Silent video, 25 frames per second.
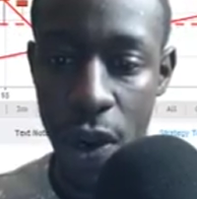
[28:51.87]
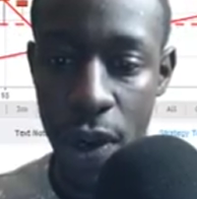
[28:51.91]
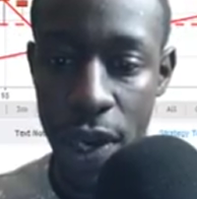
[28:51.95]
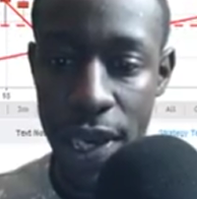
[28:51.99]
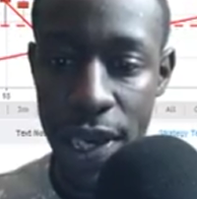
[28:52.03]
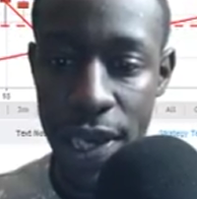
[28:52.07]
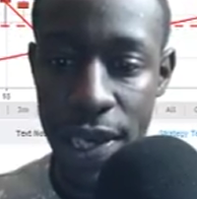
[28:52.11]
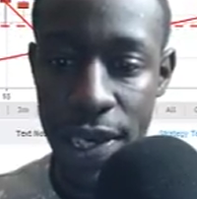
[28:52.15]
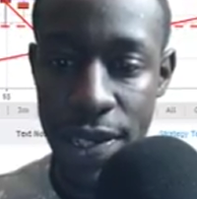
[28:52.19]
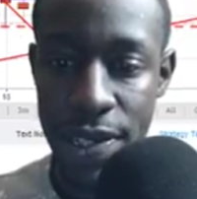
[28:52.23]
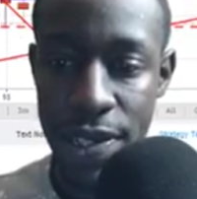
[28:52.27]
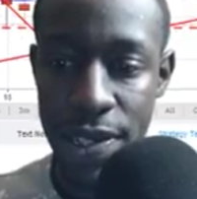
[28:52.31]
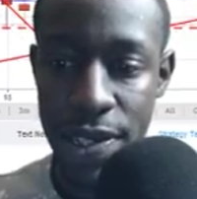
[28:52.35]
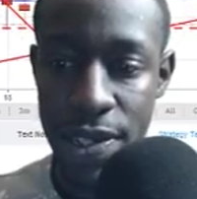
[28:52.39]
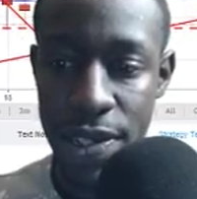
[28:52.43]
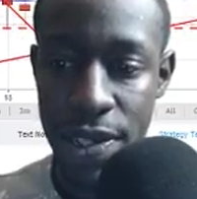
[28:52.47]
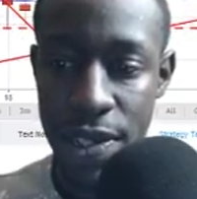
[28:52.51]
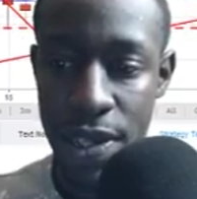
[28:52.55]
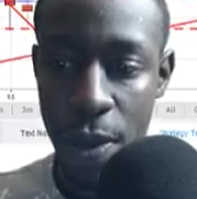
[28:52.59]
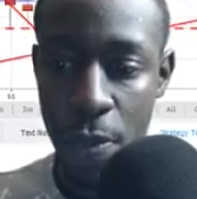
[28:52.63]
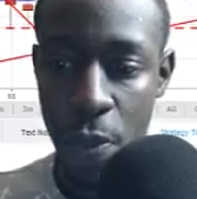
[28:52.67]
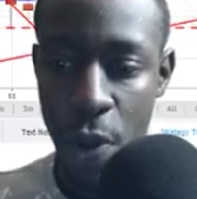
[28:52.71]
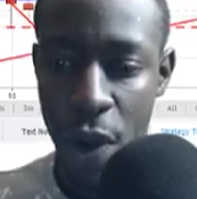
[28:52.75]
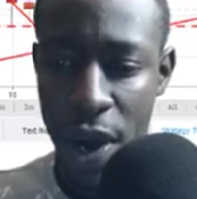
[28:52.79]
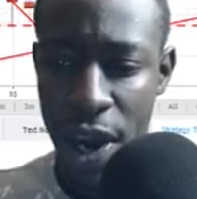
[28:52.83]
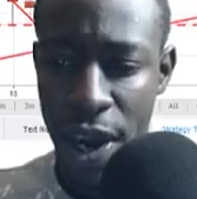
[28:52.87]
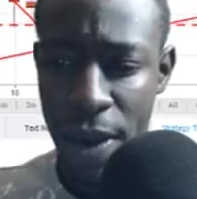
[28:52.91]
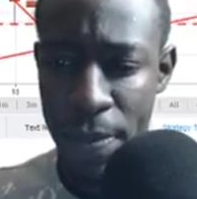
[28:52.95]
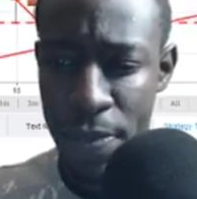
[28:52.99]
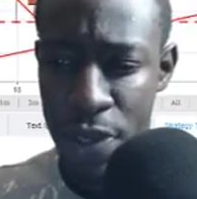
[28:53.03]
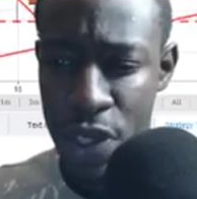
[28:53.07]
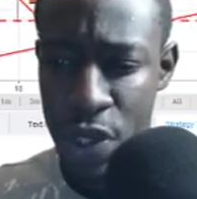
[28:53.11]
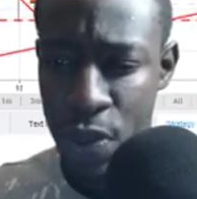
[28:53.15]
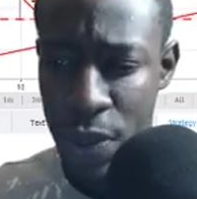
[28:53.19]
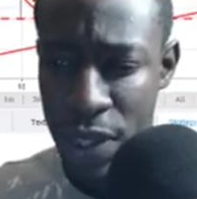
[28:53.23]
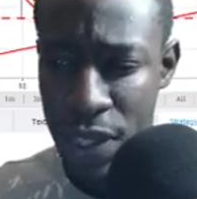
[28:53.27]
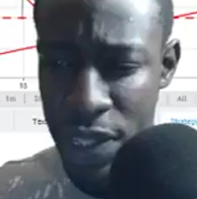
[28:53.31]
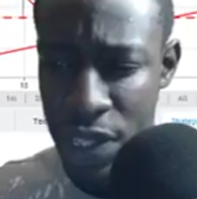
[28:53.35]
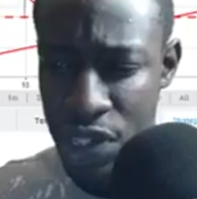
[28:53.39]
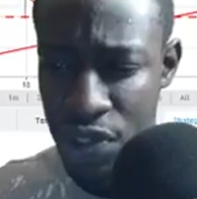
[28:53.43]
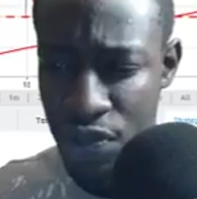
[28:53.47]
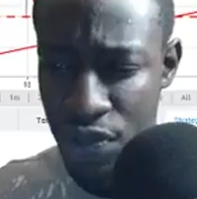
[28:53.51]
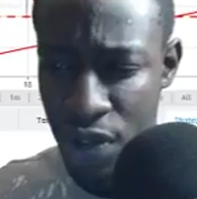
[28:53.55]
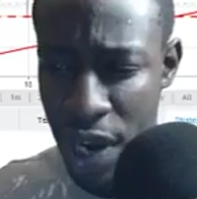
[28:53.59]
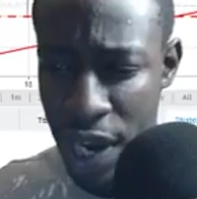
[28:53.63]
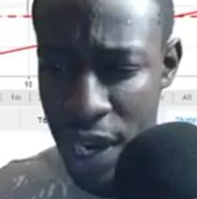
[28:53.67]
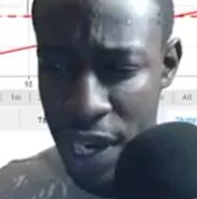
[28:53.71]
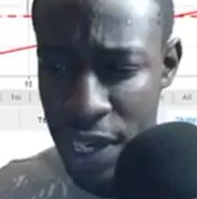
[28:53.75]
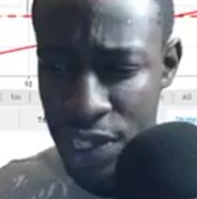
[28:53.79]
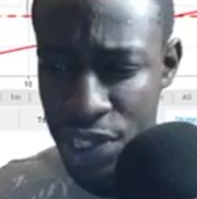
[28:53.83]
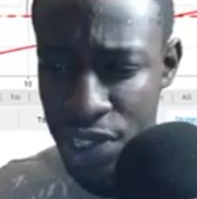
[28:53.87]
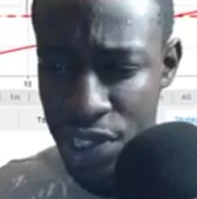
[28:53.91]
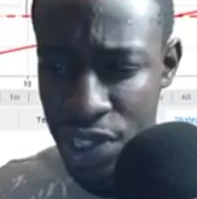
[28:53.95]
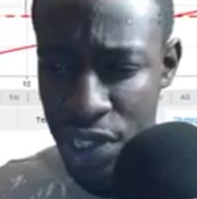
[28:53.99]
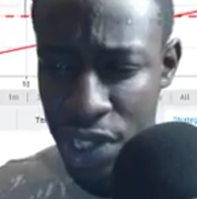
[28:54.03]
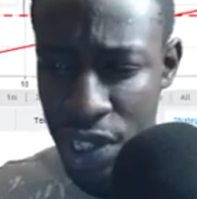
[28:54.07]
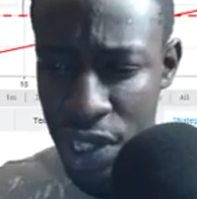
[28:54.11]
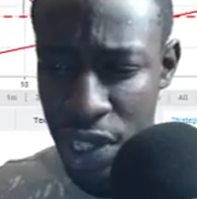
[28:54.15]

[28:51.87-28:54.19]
is, somewhere in between this range.